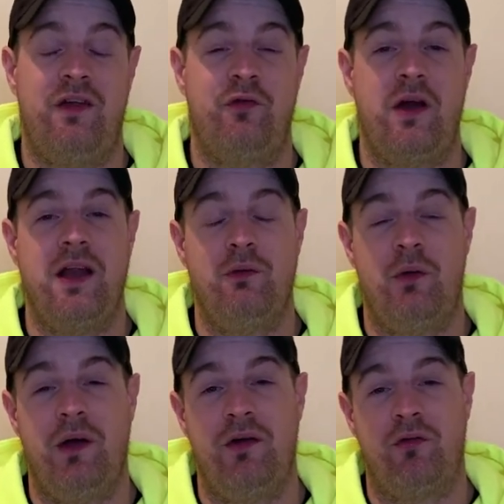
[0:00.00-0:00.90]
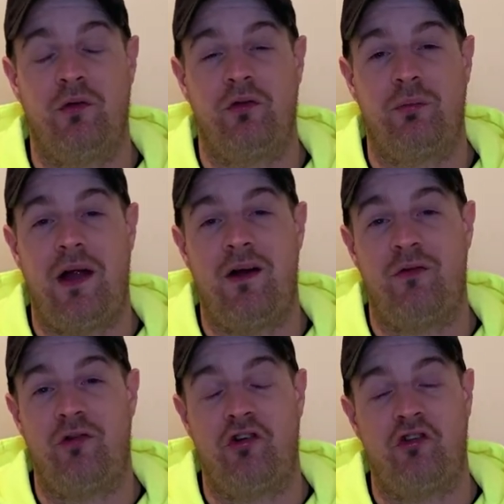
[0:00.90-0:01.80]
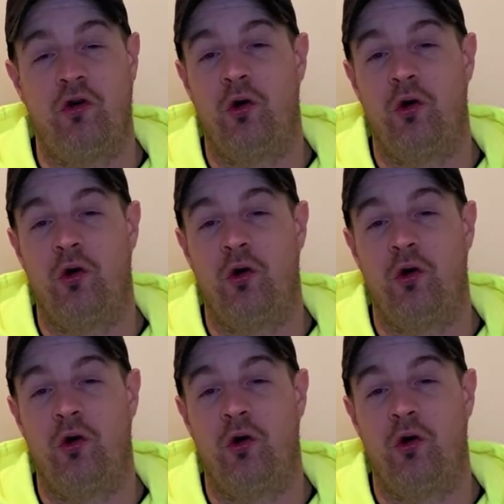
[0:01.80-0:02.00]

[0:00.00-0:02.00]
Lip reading: if you're any what way of a good sprayer for a show,